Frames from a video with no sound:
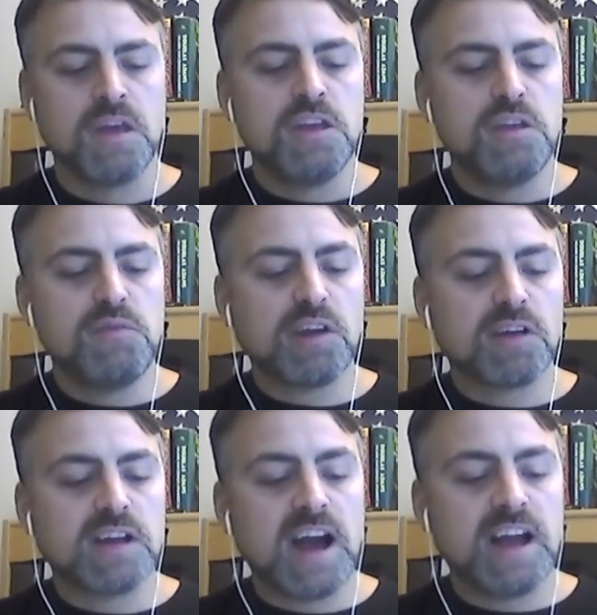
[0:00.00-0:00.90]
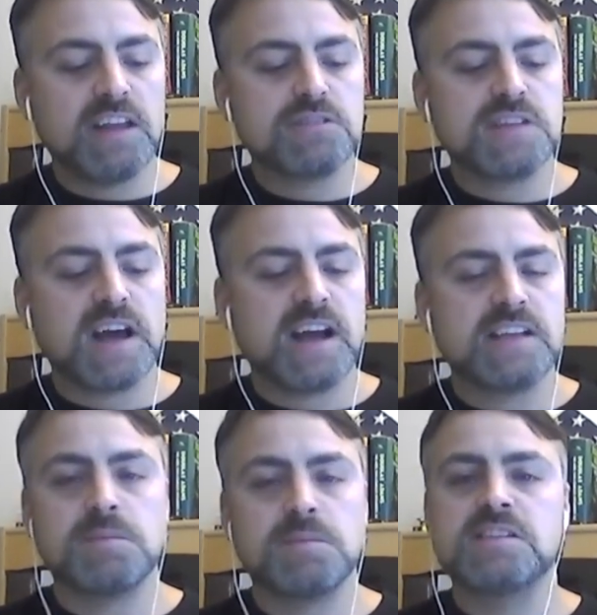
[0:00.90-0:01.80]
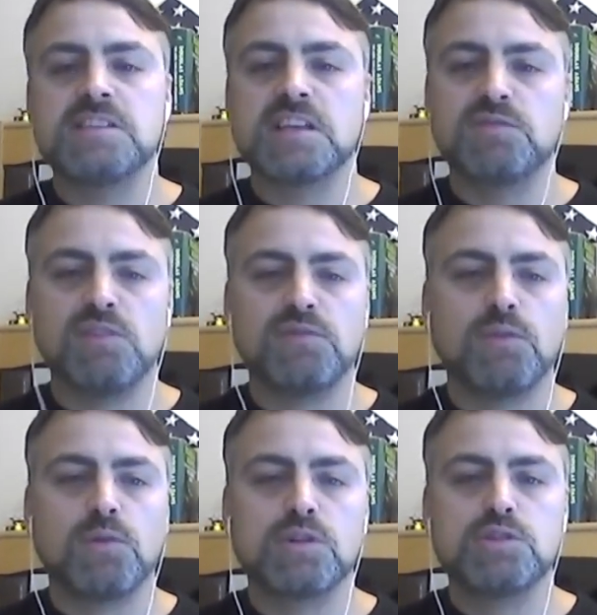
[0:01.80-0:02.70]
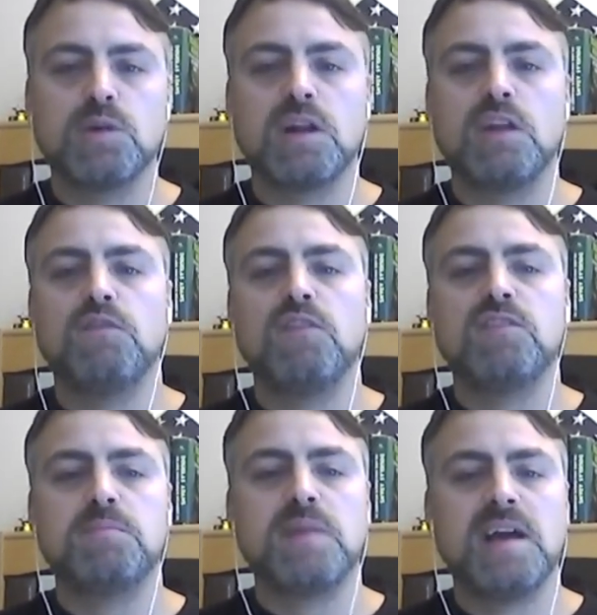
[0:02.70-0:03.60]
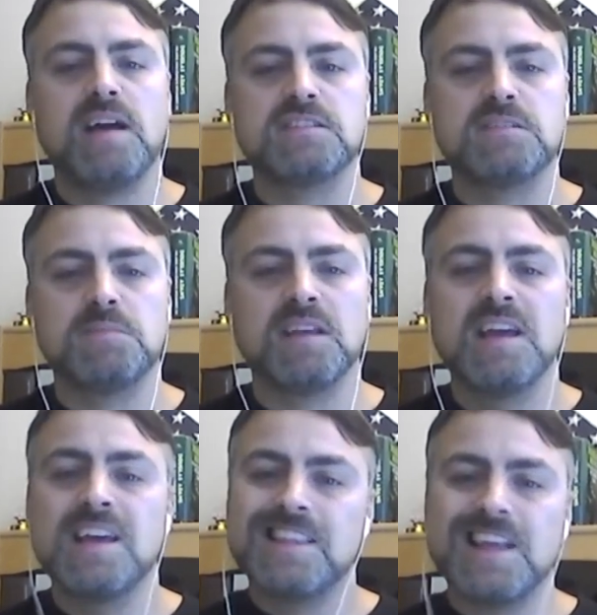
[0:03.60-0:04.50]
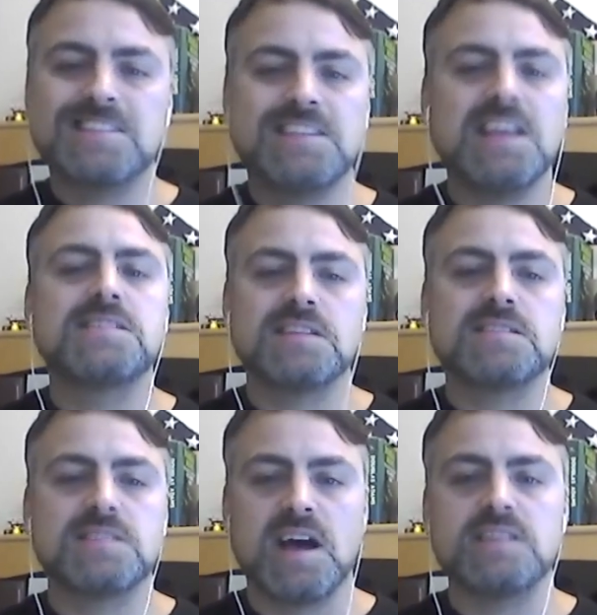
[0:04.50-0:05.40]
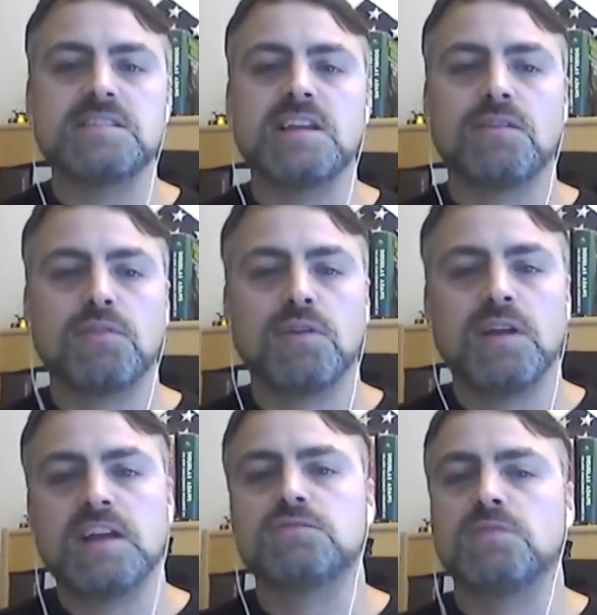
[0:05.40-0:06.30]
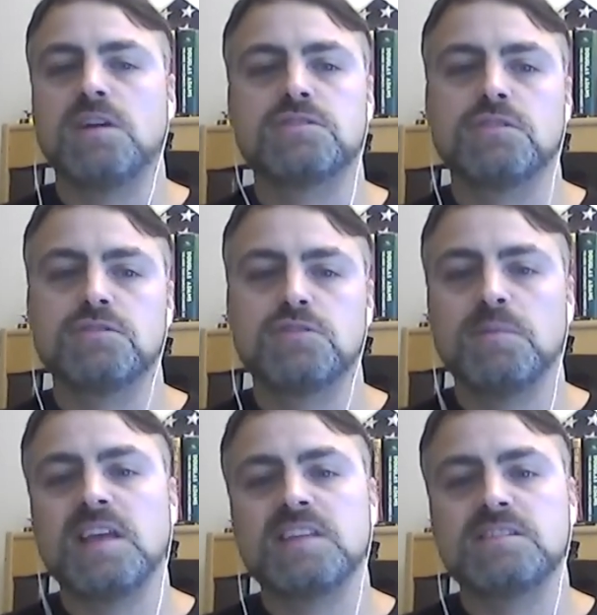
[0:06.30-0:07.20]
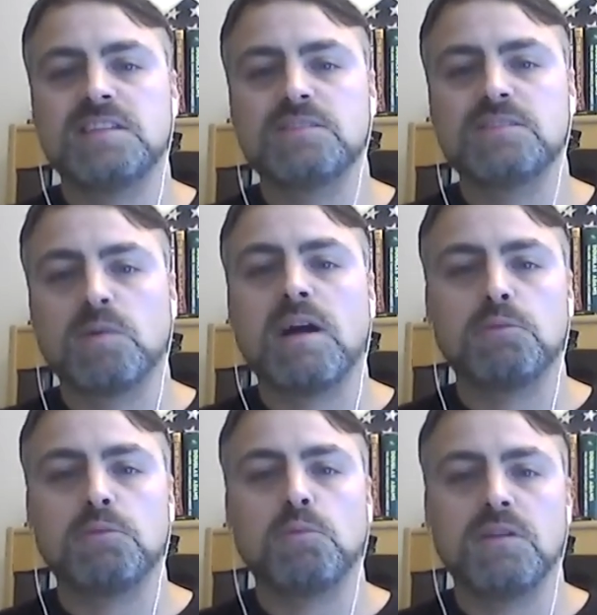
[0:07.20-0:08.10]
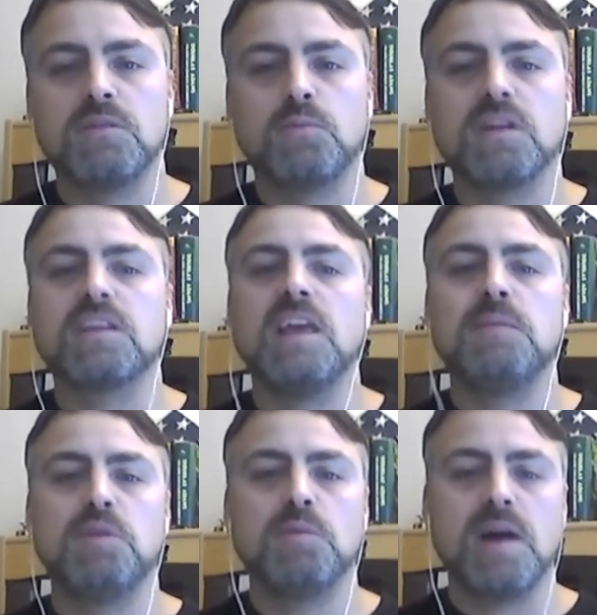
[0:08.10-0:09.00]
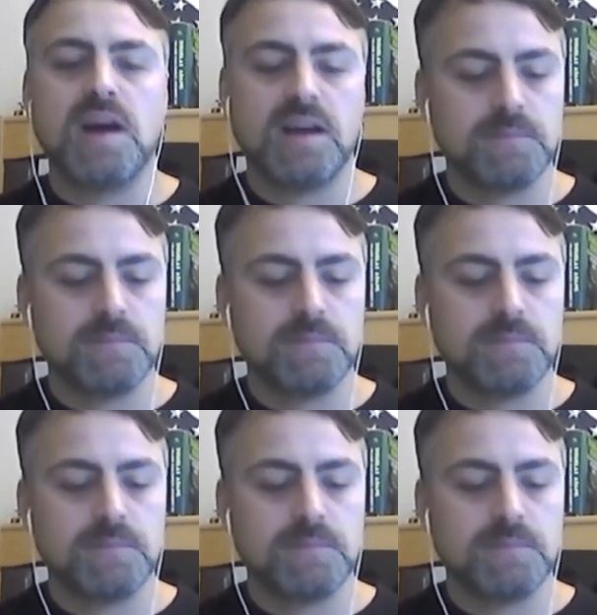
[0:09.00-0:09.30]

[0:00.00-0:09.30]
you figure a guy at your size, I mean, 6'4", 250 pounds. I mean, that's decent size there for an edge rusher. So I mean, that's where I'd want to keep you at.